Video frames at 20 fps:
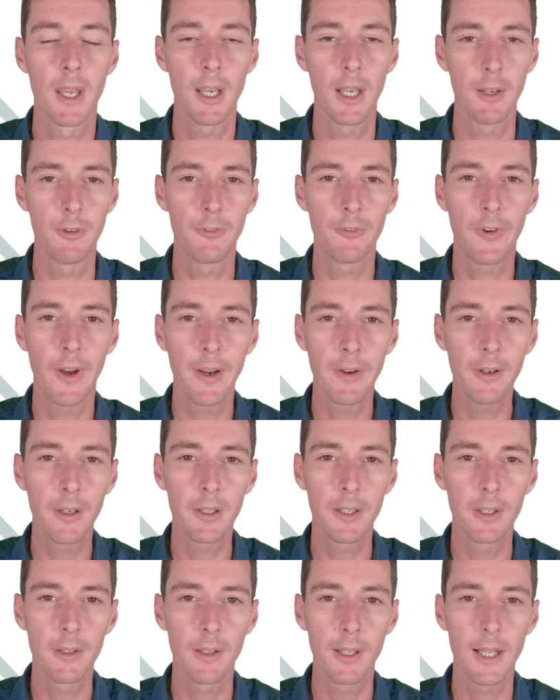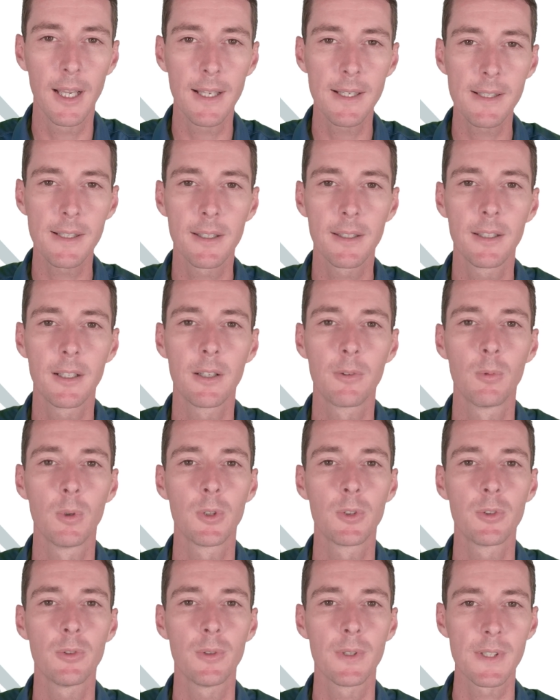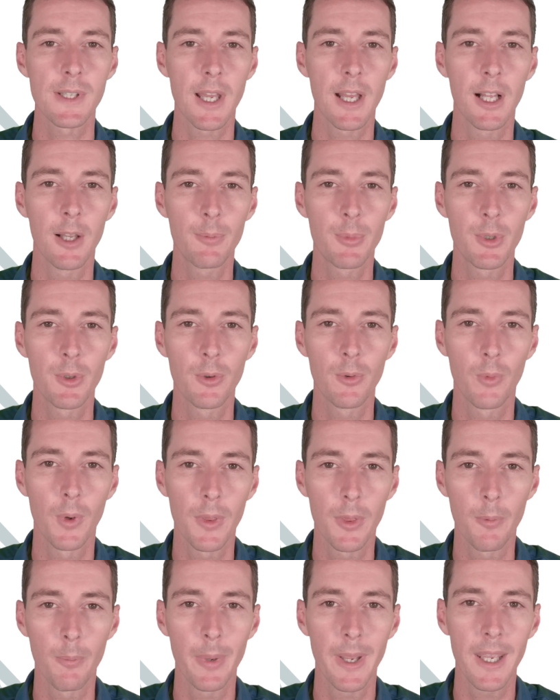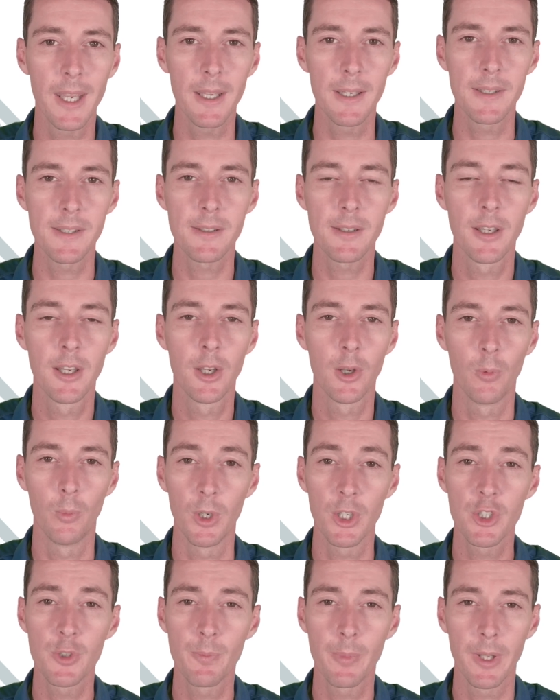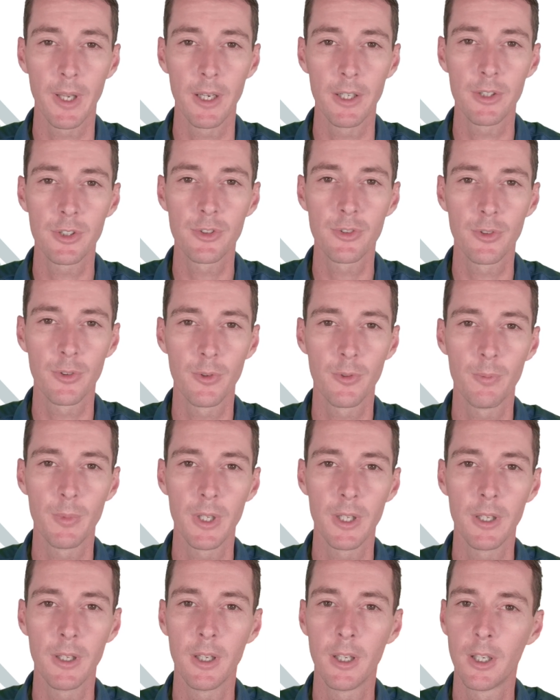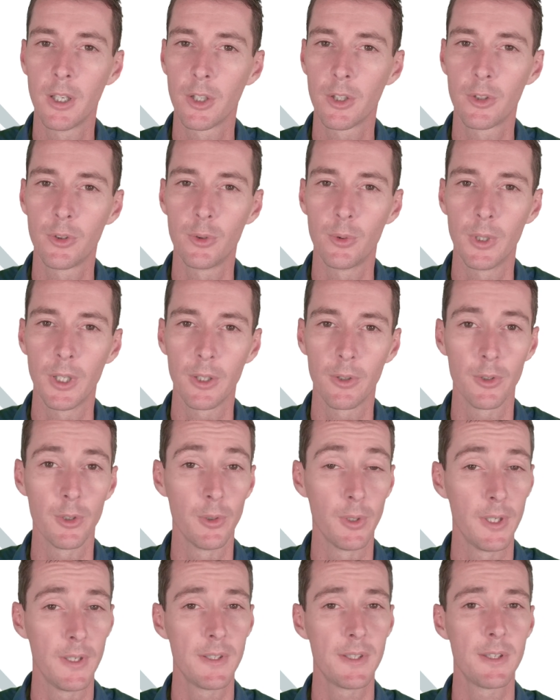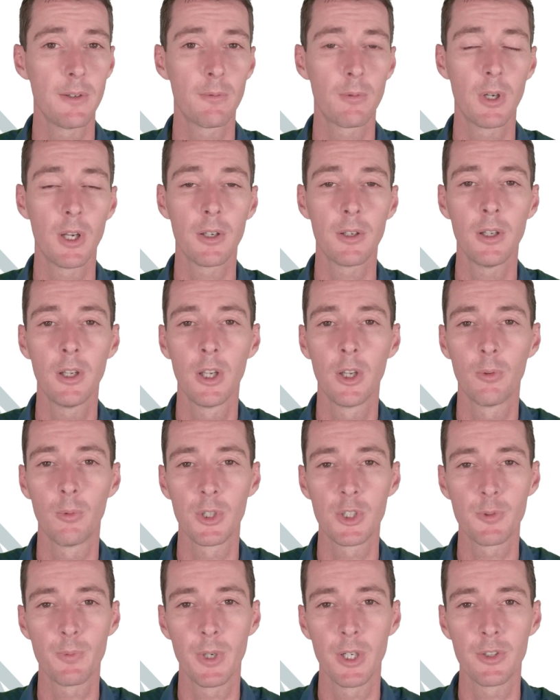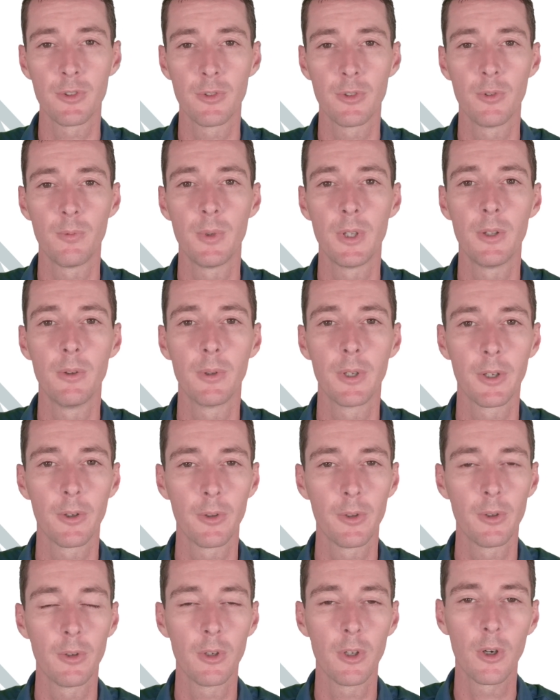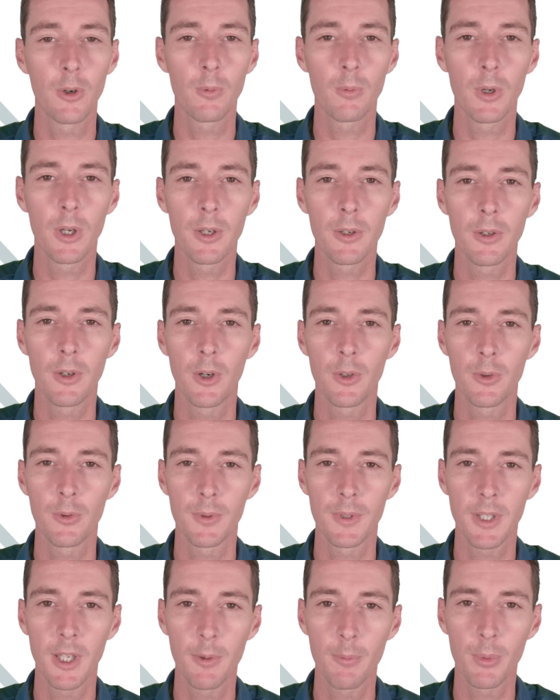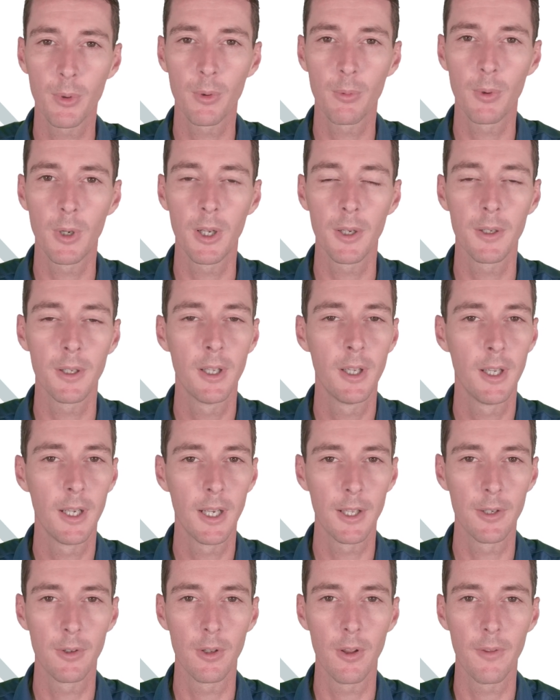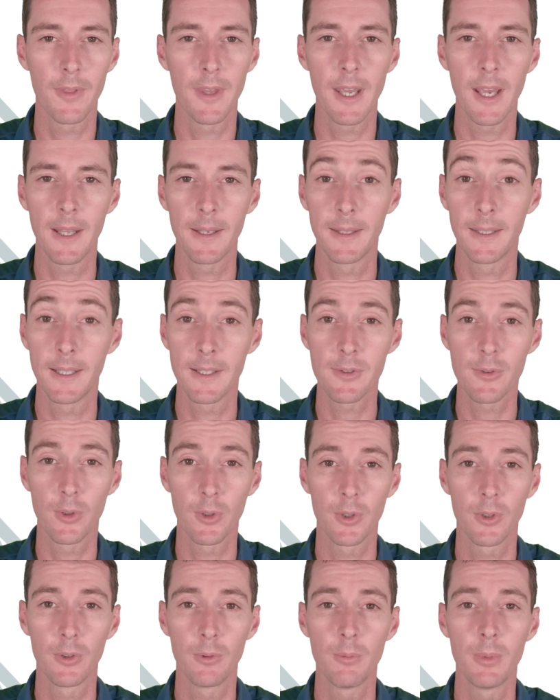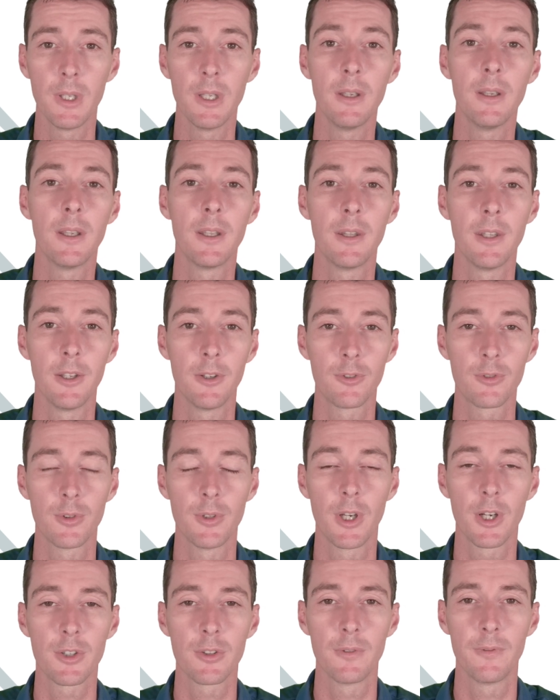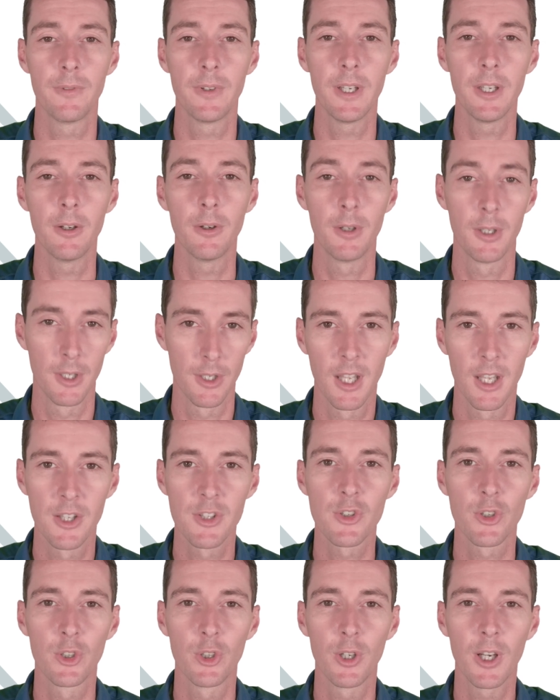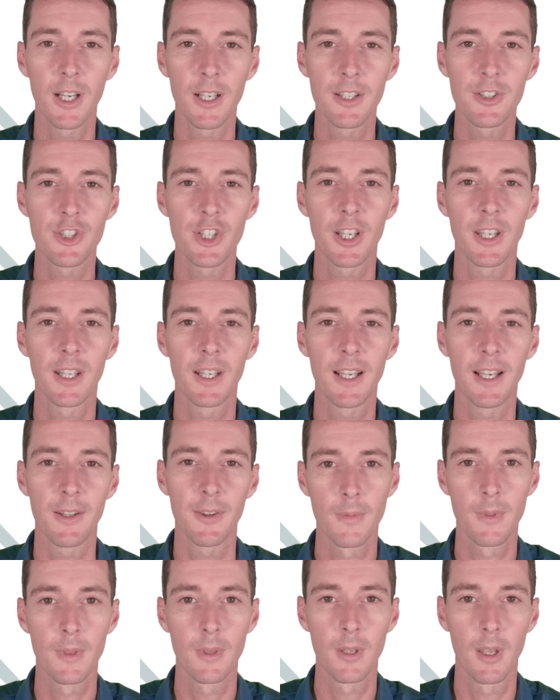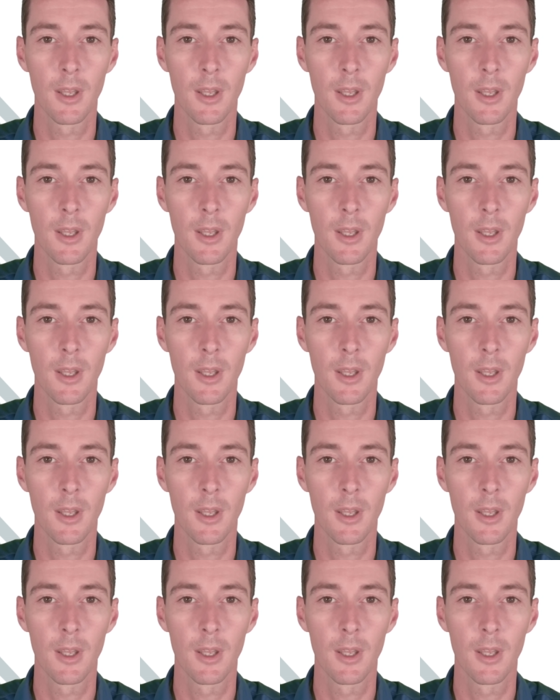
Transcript: And finally, the last thing that it will do is help you with the pace. Which pace should you be doing on your easy run? Which pace should you be doing on your long run, on your tempo run, and all of that. That's all going to be in the introduction video. So go ahead and check it out.